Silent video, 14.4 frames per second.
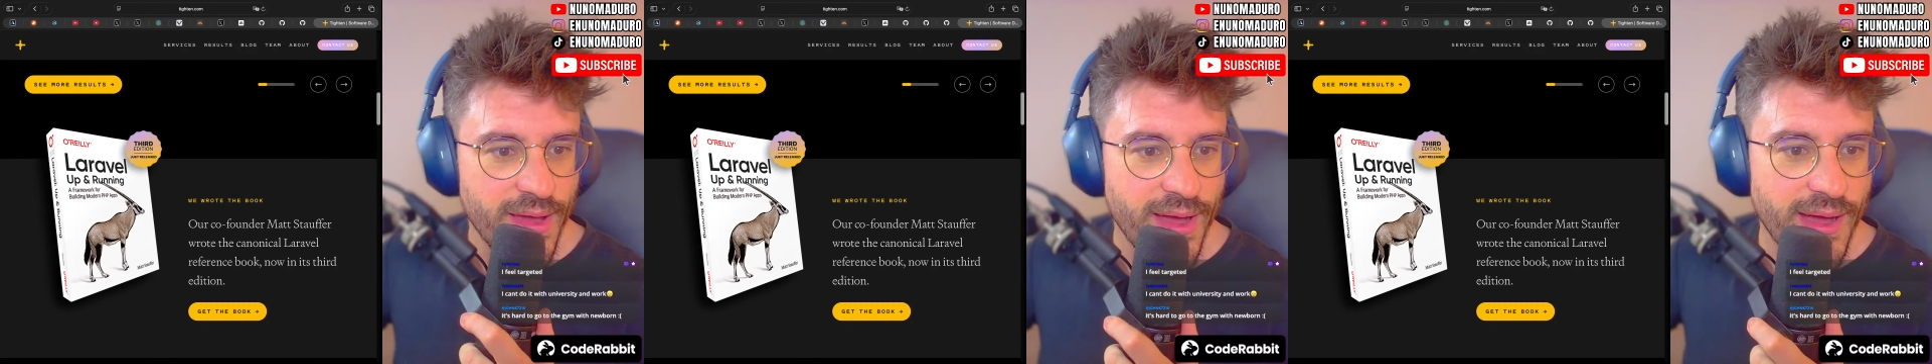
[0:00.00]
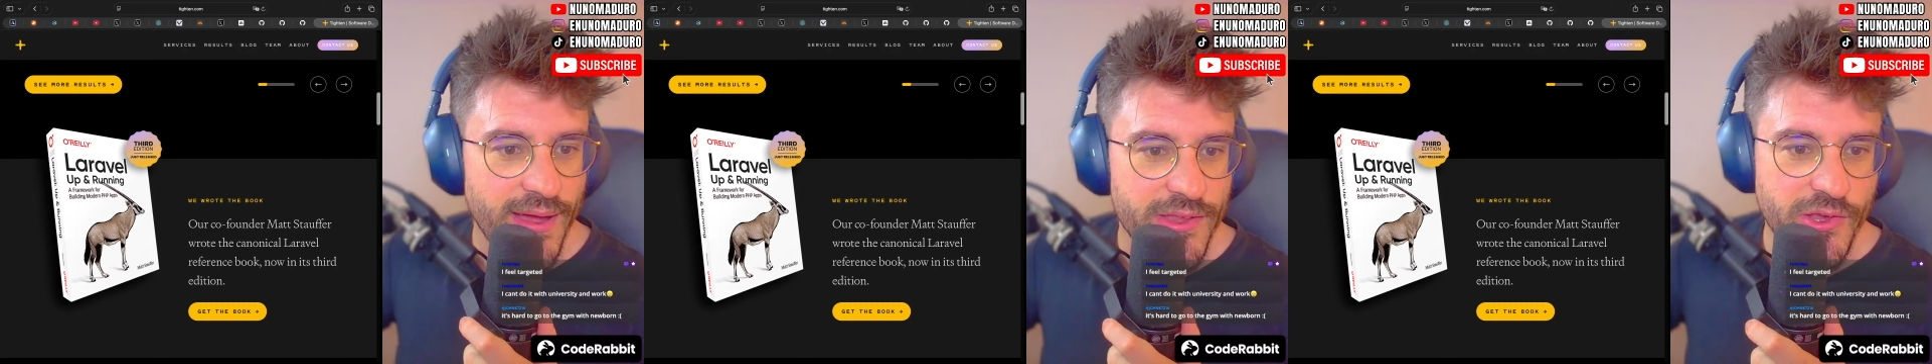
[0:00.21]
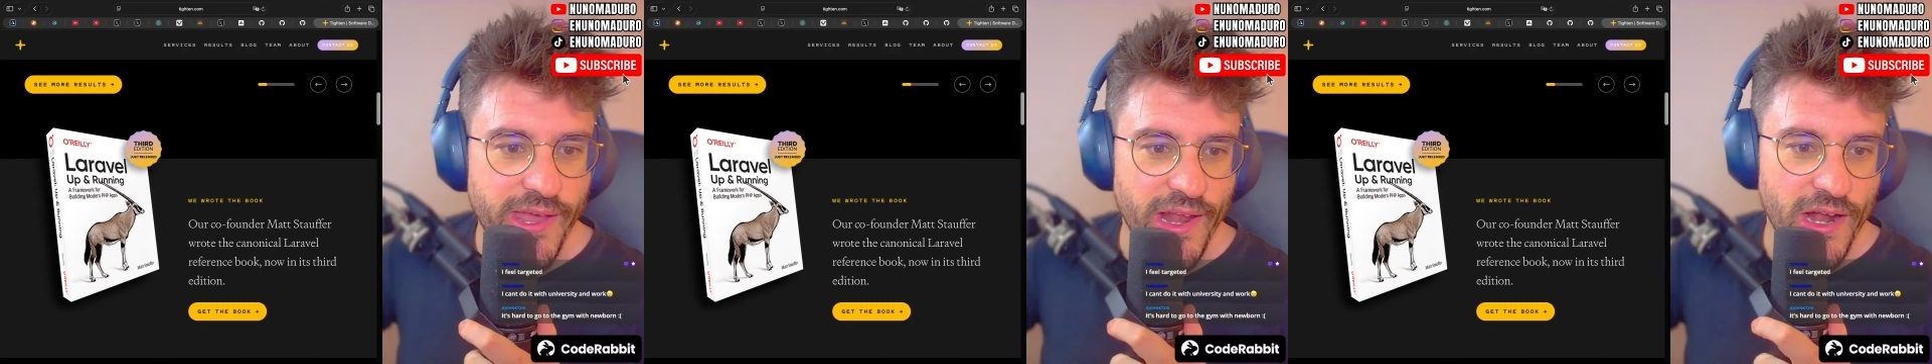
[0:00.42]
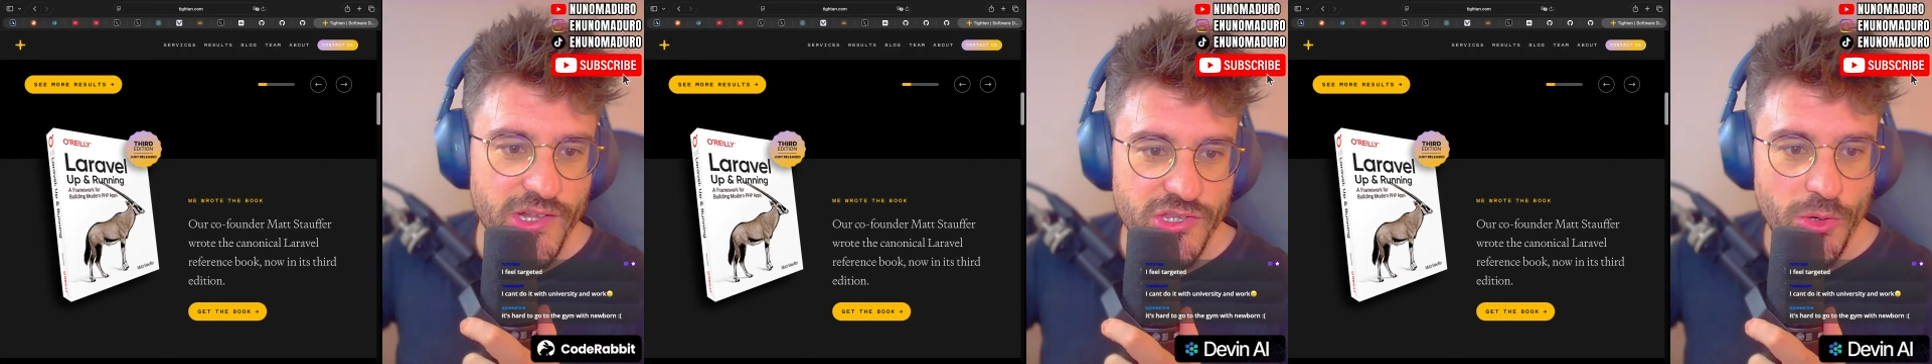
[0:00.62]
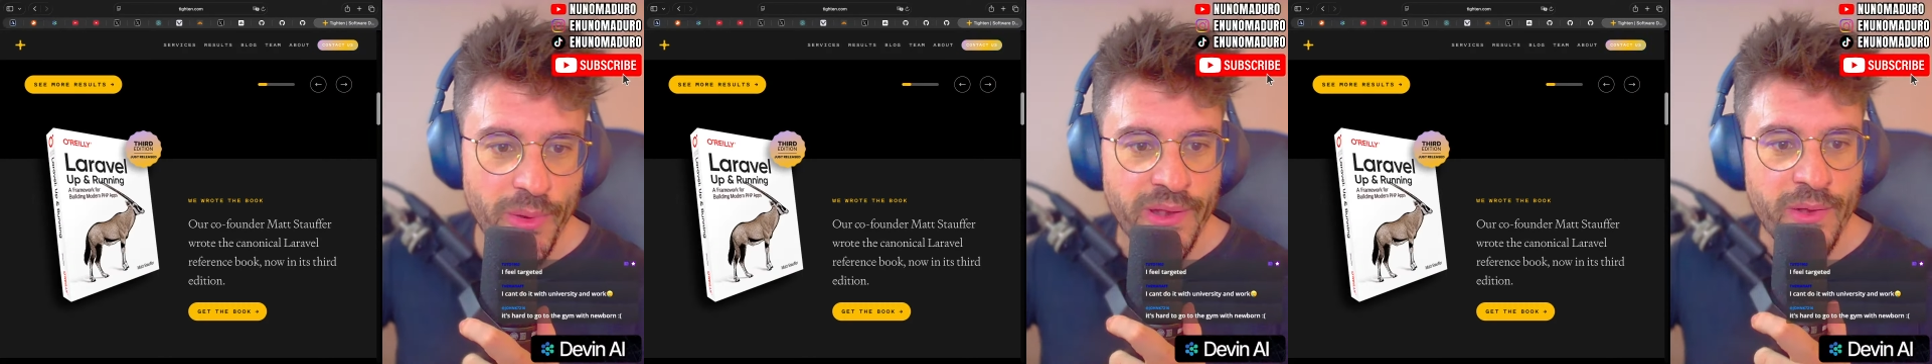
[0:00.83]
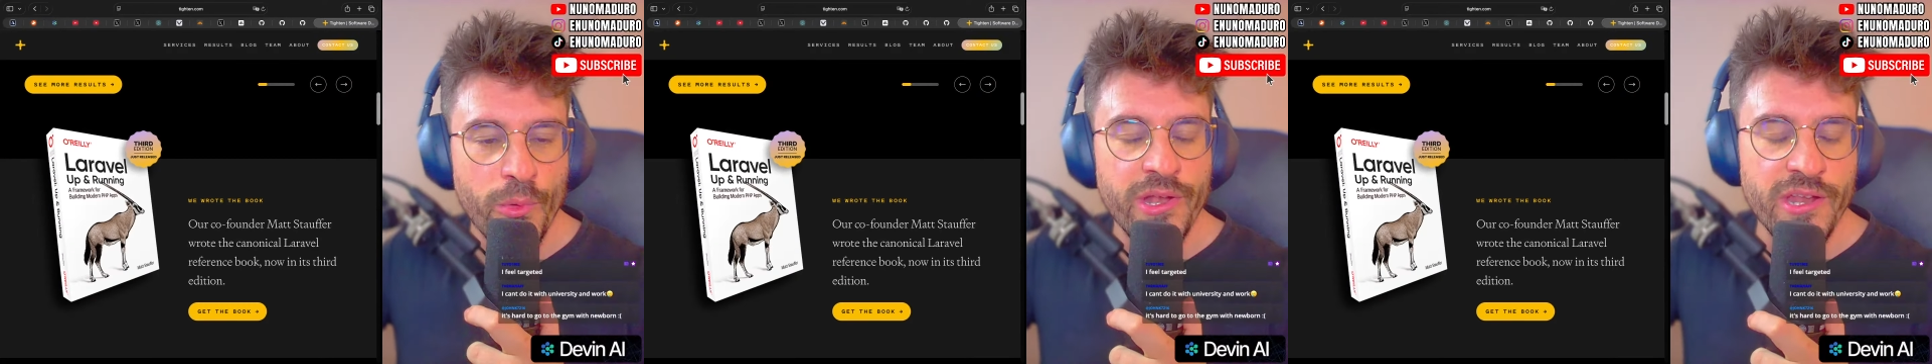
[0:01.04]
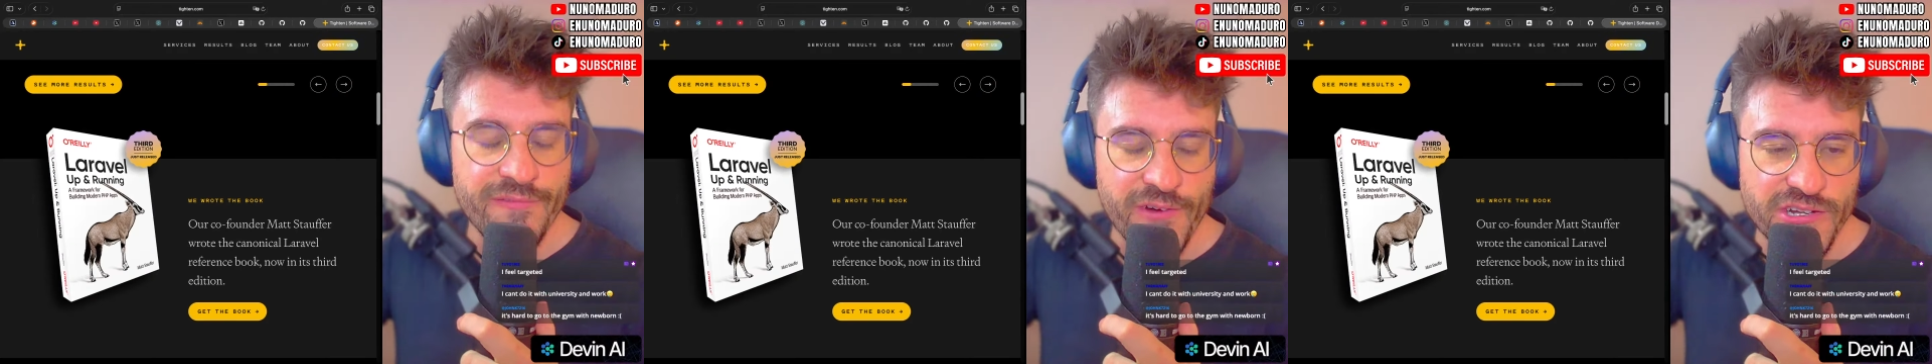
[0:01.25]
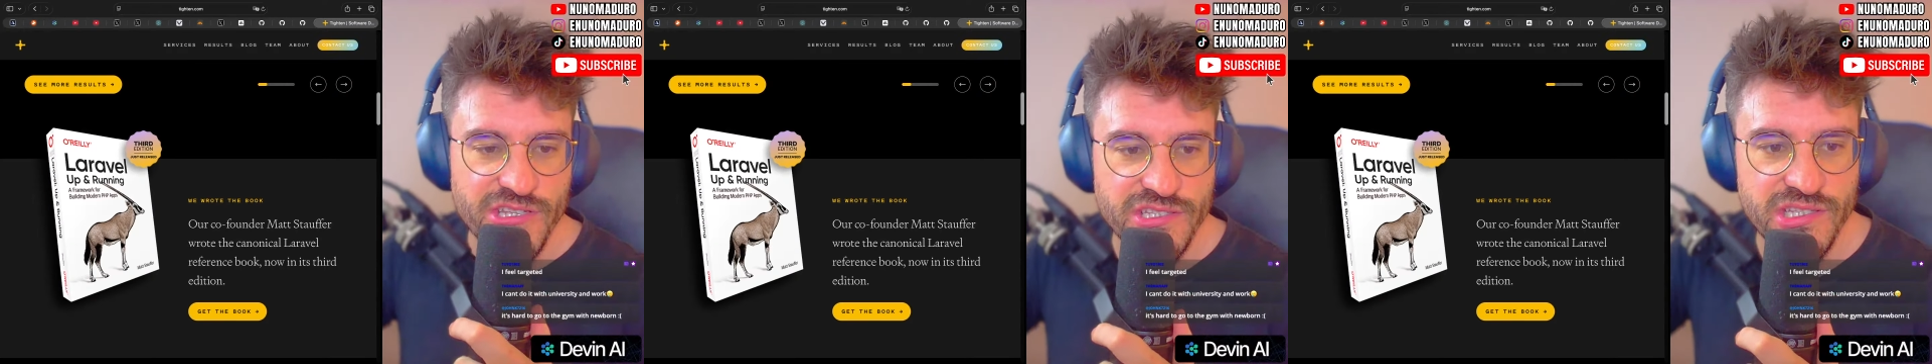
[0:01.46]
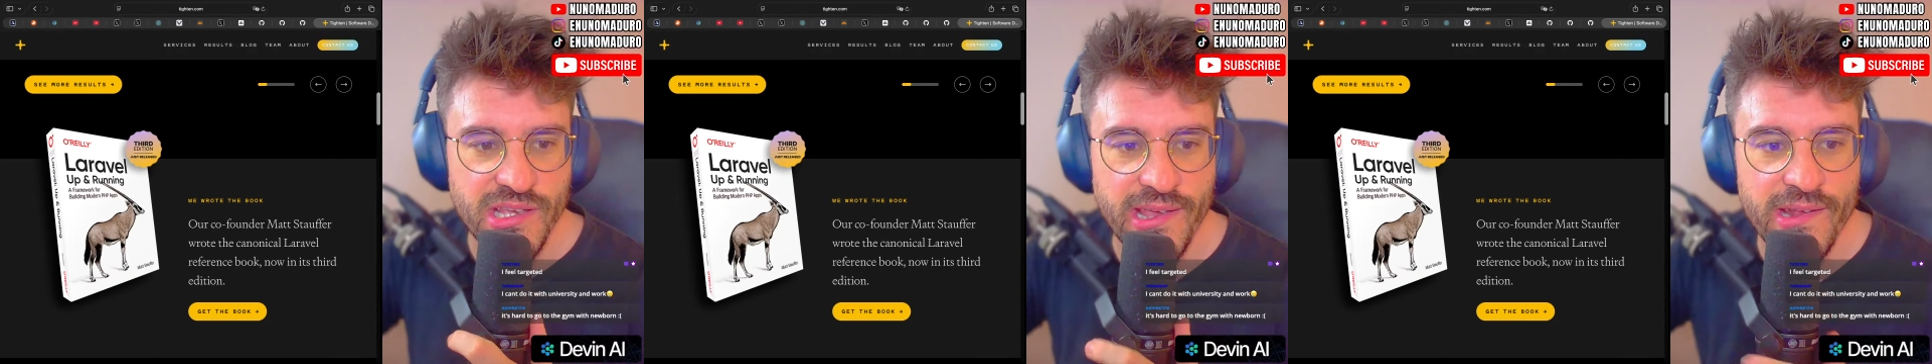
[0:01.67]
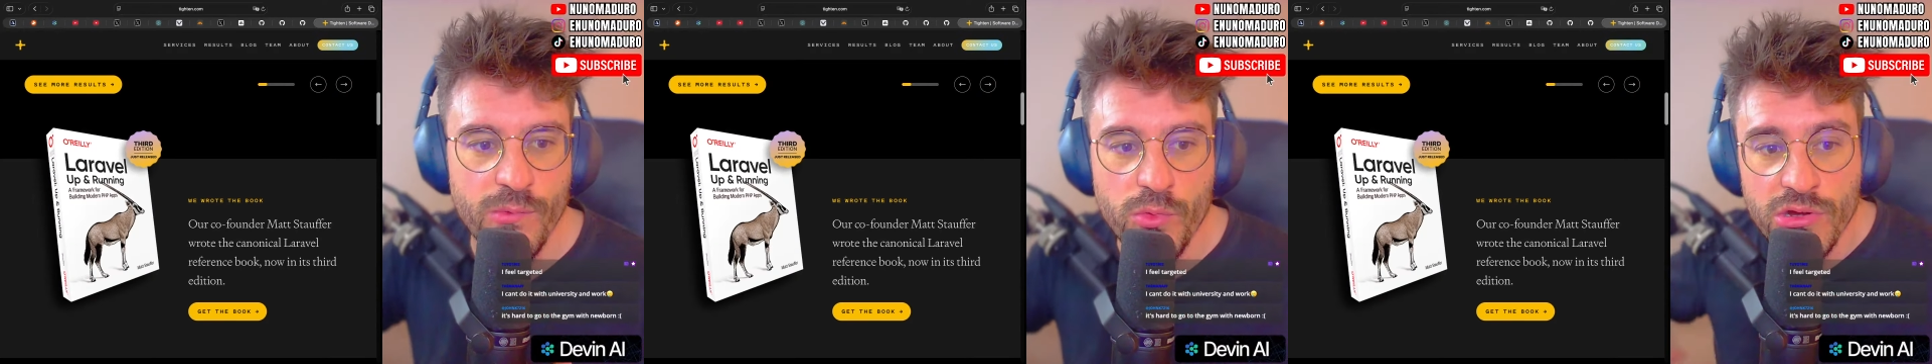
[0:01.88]
You cannot do it with university
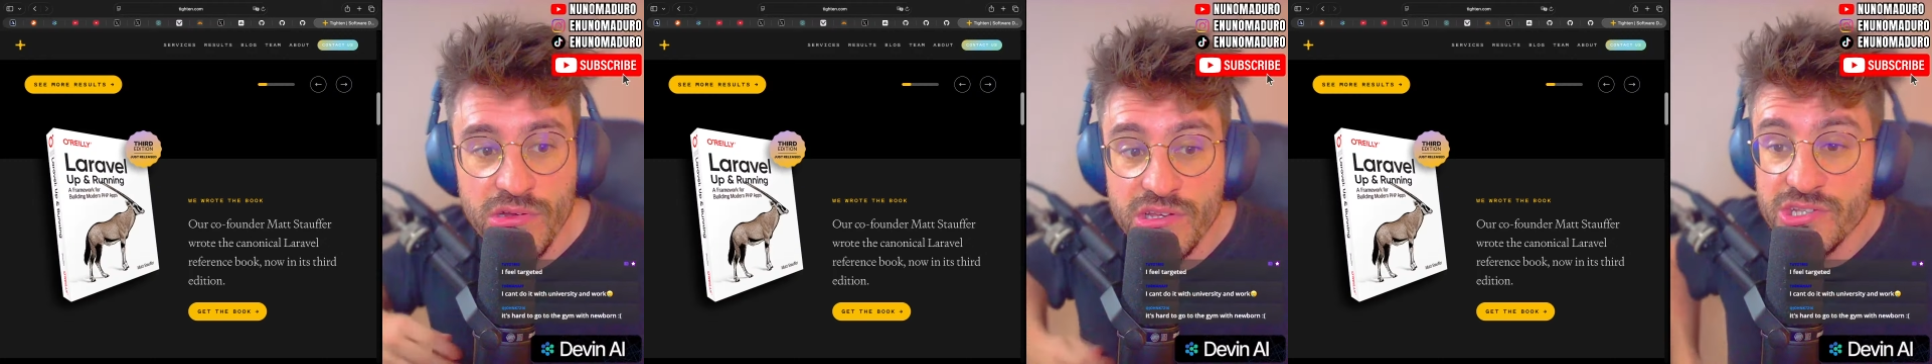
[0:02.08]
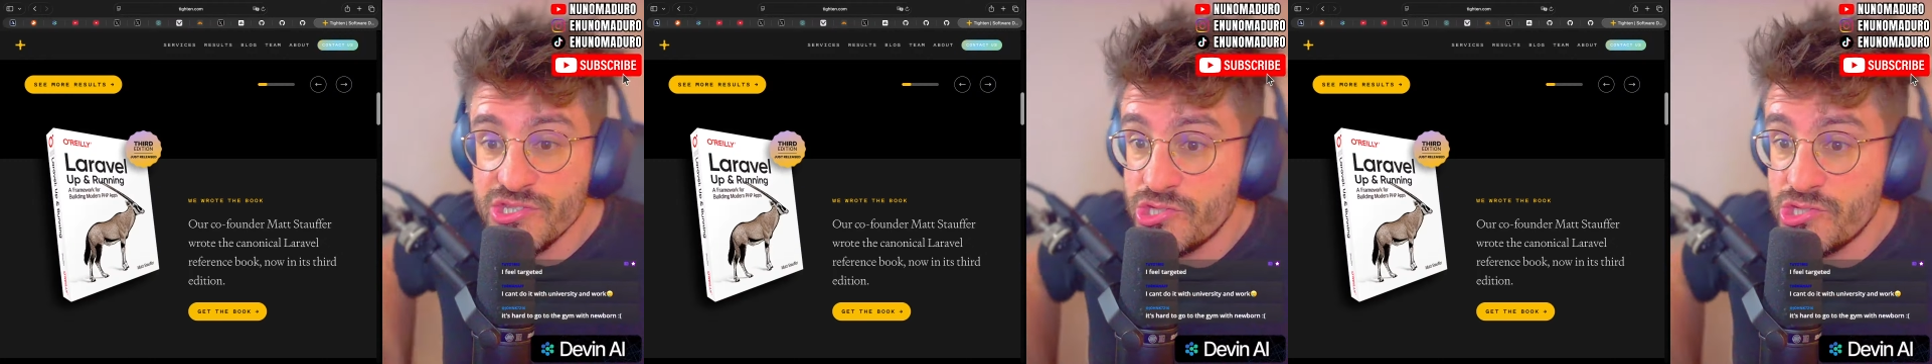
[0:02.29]
and work?